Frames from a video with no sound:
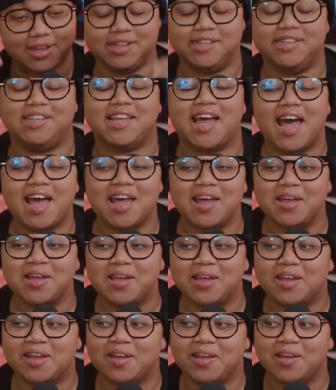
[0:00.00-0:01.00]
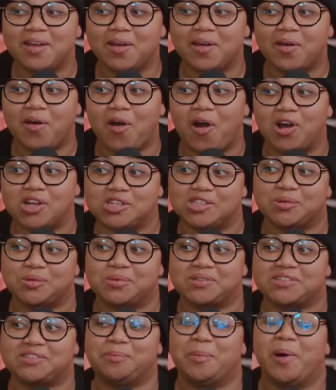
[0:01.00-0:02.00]
That caused a
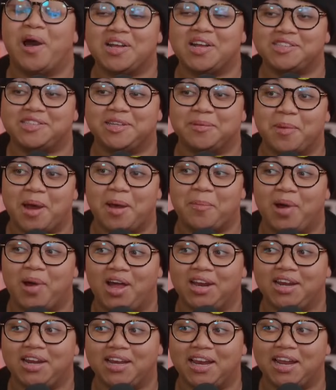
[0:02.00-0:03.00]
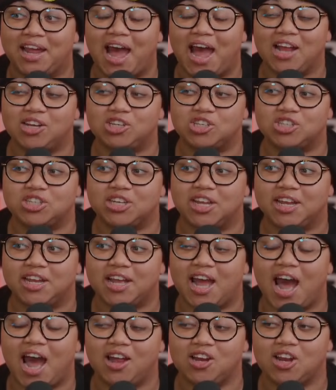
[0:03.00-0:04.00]
response in my body. Like, I just,
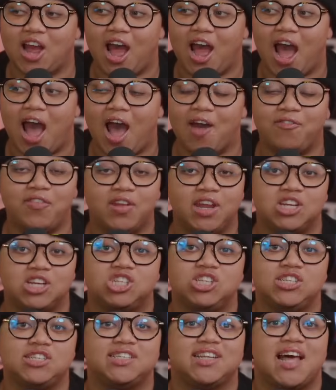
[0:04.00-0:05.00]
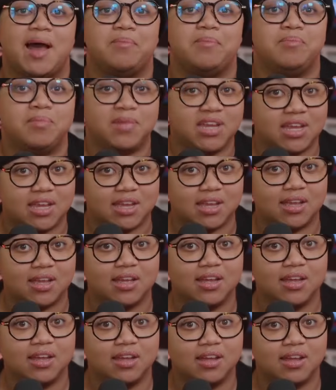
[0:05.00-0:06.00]
like, I felt like she slapped me.
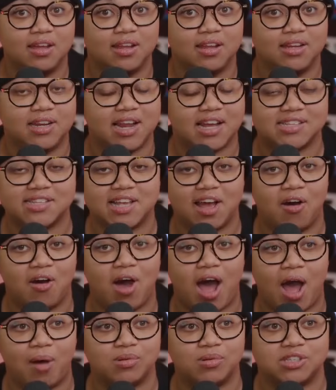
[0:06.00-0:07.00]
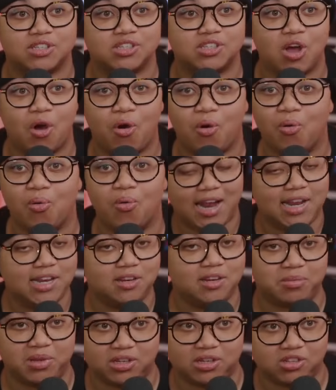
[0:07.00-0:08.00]
That's how I was so, I need
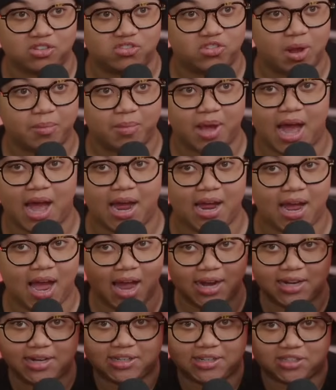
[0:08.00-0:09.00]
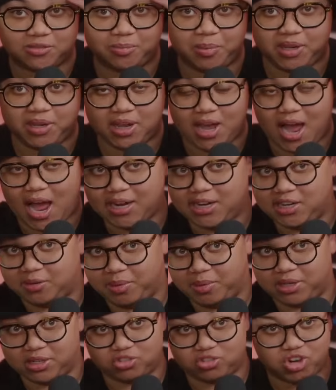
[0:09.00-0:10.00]
to be in this drama. I need to speak. I need to
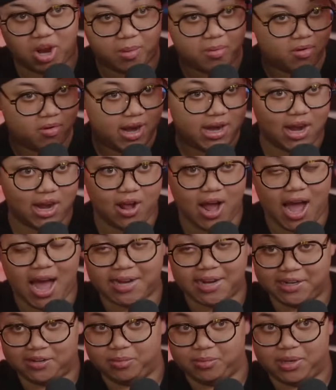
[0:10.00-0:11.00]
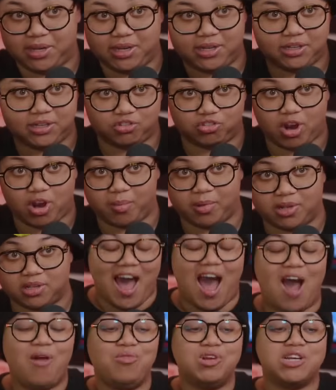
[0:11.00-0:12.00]
be in this drama right now. I need to be in this drama.
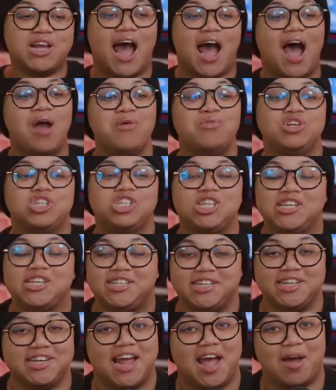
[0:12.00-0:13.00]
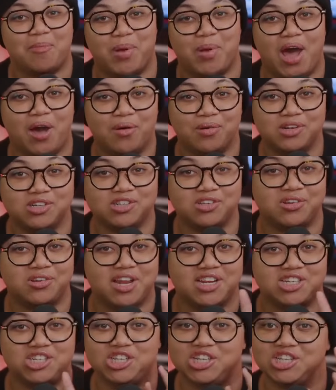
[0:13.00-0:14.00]
I wish she did have power so
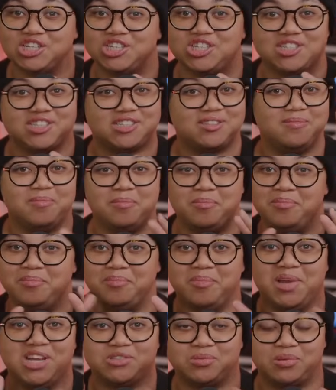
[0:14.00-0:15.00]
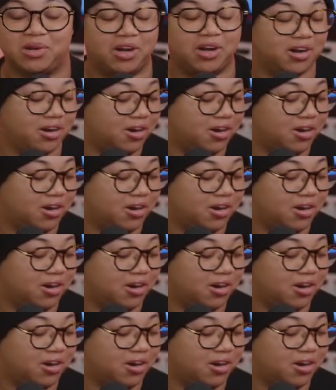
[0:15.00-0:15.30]
that she could just mess with her.